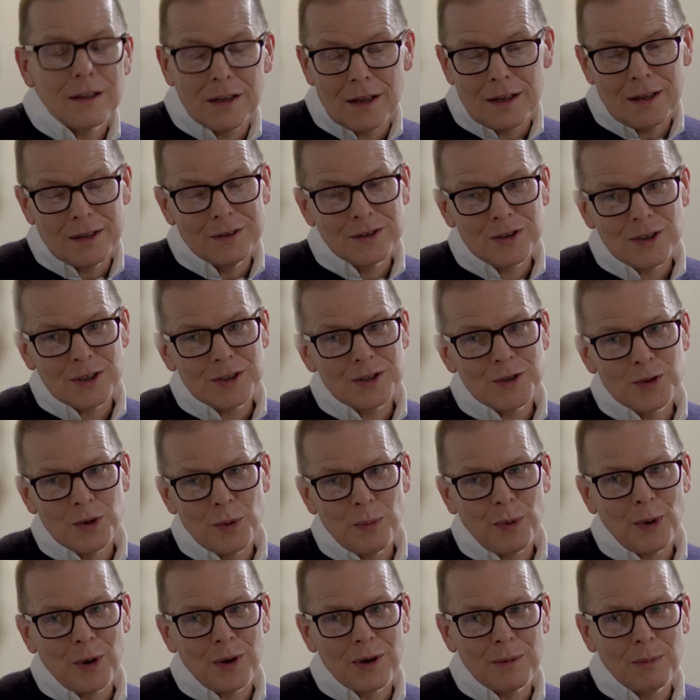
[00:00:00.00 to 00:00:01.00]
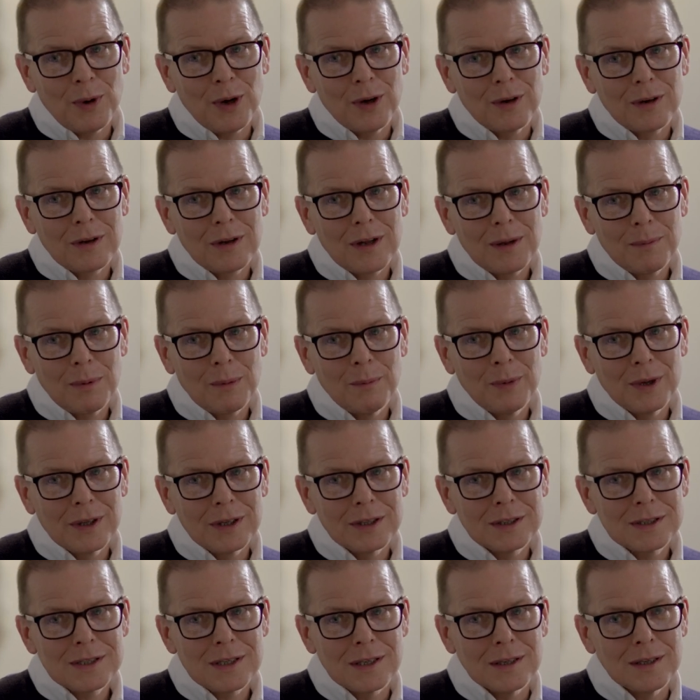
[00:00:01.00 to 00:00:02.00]
at meetings or support
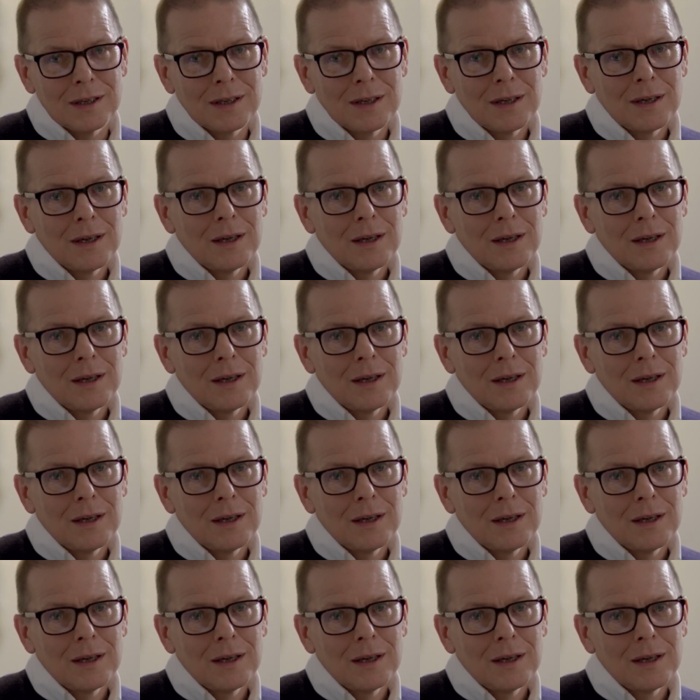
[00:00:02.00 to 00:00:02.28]
groups.